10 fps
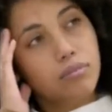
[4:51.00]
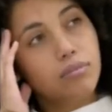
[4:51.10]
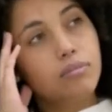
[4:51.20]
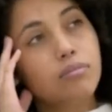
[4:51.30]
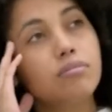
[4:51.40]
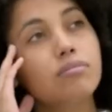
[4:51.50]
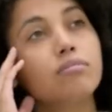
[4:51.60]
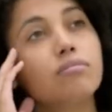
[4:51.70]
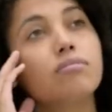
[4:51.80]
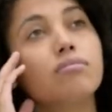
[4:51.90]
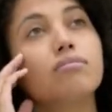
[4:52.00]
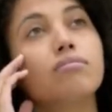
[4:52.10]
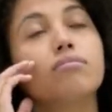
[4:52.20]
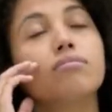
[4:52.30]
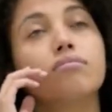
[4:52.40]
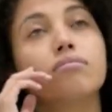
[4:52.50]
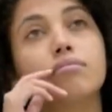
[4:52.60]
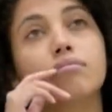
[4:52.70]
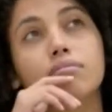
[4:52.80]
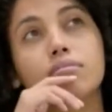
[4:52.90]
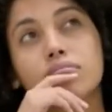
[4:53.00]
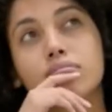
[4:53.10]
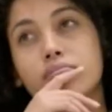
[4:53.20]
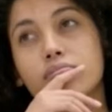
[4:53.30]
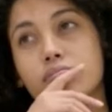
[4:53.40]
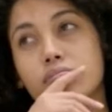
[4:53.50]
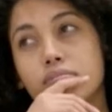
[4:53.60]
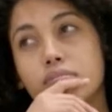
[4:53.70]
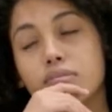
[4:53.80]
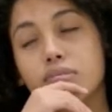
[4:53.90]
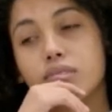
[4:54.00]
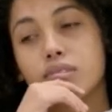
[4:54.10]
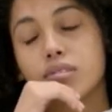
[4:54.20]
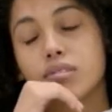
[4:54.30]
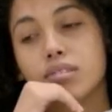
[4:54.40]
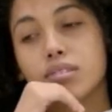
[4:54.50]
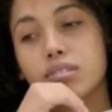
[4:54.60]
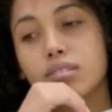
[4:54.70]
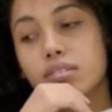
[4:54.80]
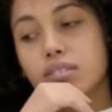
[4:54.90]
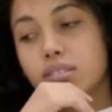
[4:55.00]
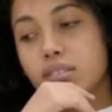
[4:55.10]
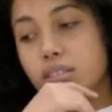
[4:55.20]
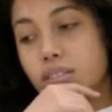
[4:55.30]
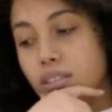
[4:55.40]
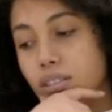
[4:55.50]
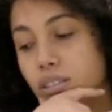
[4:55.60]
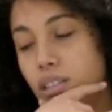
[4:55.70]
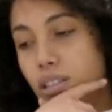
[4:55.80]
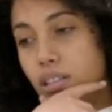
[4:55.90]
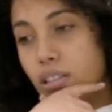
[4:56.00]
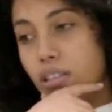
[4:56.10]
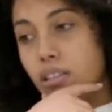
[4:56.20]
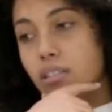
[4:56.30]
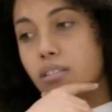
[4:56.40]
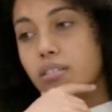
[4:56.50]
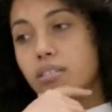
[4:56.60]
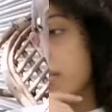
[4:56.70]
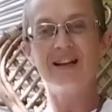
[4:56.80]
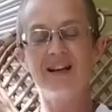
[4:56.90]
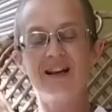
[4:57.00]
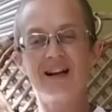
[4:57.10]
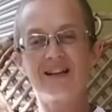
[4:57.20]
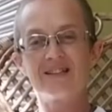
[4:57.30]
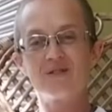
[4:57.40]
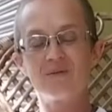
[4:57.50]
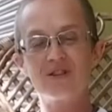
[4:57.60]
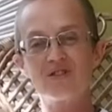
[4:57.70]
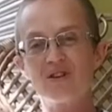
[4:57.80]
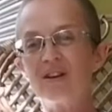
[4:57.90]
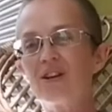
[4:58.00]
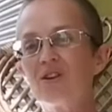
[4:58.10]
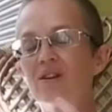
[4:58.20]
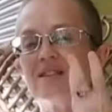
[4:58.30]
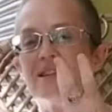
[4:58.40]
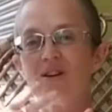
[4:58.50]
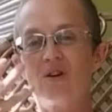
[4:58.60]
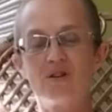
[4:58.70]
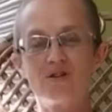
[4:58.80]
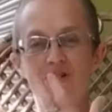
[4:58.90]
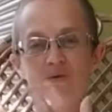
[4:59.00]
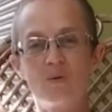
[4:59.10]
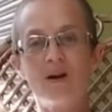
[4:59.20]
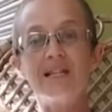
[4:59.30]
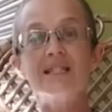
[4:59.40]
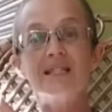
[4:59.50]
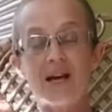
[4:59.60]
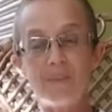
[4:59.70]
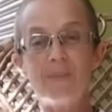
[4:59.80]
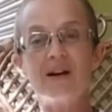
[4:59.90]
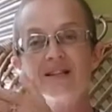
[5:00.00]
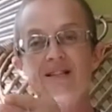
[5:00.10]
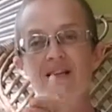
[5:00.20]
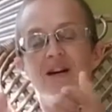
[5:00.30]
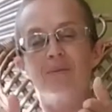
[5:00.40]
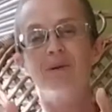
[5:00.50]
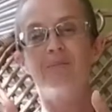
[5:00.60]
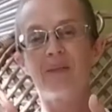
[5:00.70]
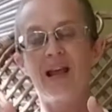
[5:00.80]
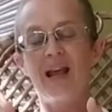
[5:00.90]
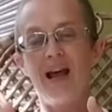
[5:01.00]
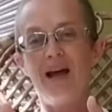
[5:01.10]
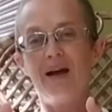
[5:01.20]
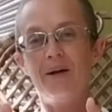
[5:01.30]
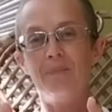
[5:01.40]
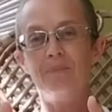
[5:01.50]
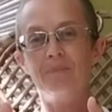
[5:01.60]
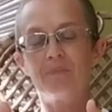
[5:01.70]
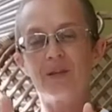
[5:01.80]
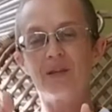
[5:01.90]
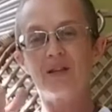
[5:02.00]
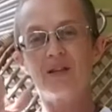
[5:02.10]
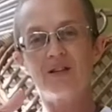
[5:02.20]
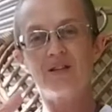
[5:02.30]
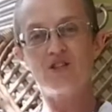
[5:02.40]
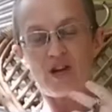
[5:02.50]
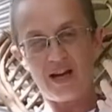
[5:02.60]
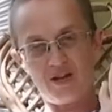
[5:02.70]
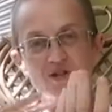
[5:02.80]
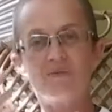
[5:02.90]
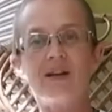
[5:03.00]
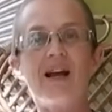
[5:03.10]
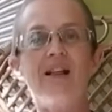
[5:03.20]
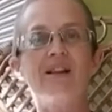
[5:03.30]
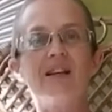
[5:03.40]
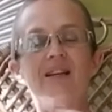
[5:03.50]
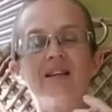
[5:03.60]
self-confident, and not feeling inspired. All this comes from what you're creating. So when you start increasing conscious awareness step by step, you change your reality.